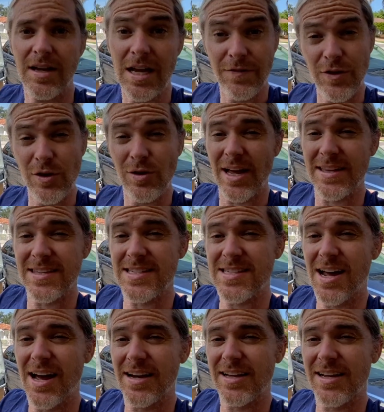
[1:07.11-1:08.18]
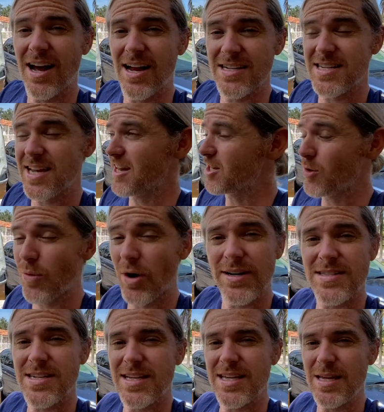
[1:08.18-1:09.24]
If you like this kind of content, you want
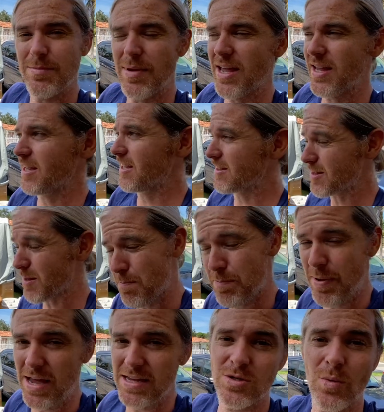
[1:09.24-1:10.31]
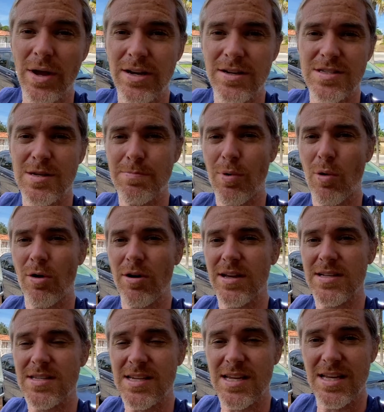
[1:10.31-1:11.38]
us to keep making it, the best way to support
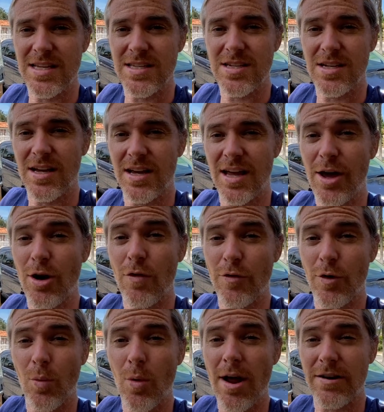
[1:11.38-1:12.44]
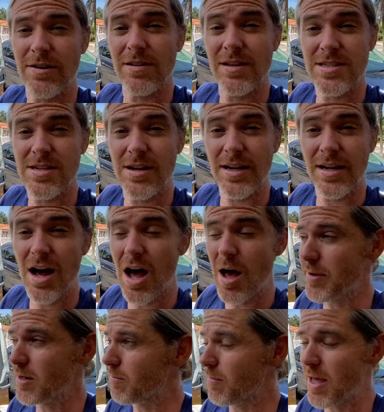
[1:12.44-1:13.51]
us is to head over to waterlust.com
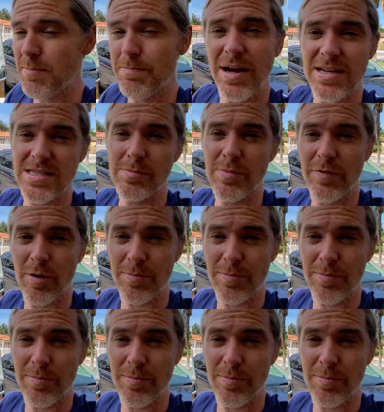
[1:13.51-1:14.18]
and buy some of our